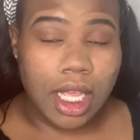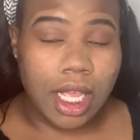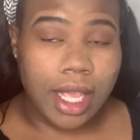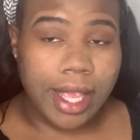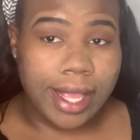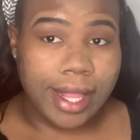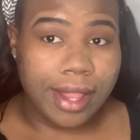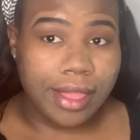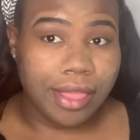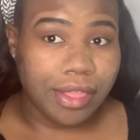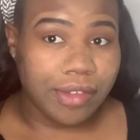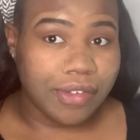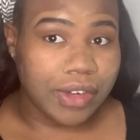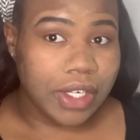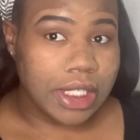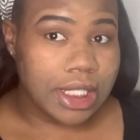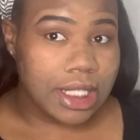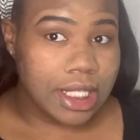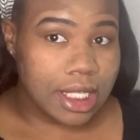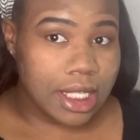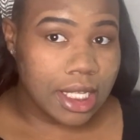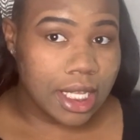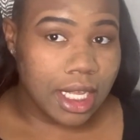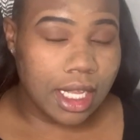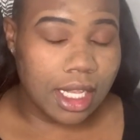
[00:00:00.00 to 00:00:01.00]
and
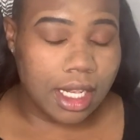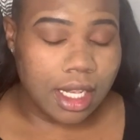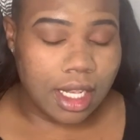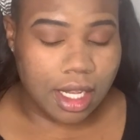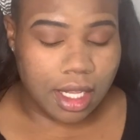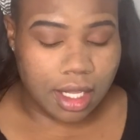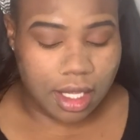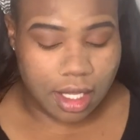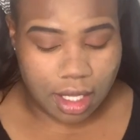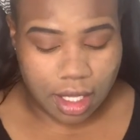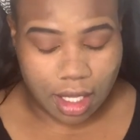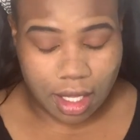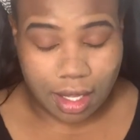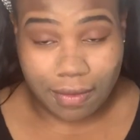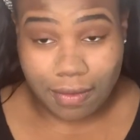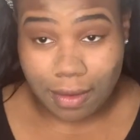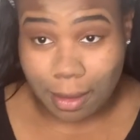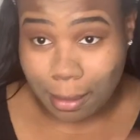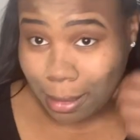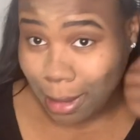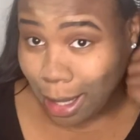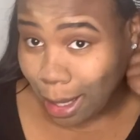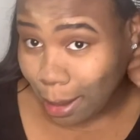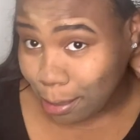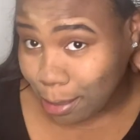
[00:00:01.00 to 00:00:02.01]
310 if
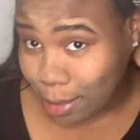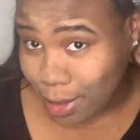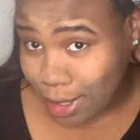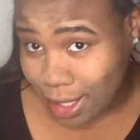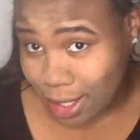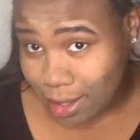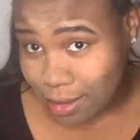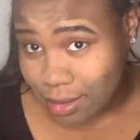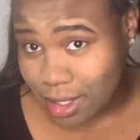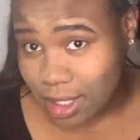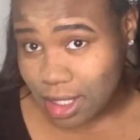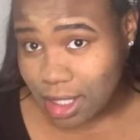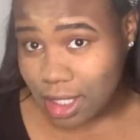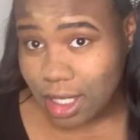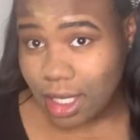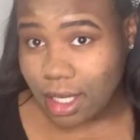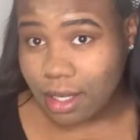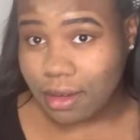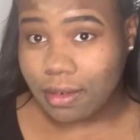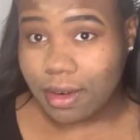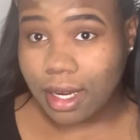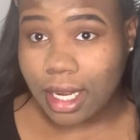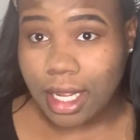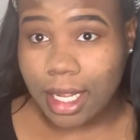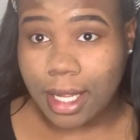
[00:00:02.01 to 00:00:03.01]
I'm not pronouncing it
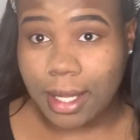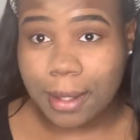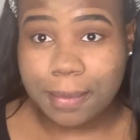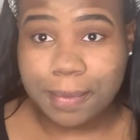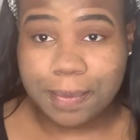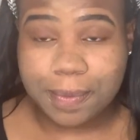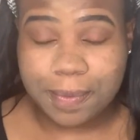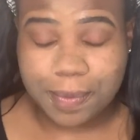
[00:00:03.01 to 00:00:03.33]
right.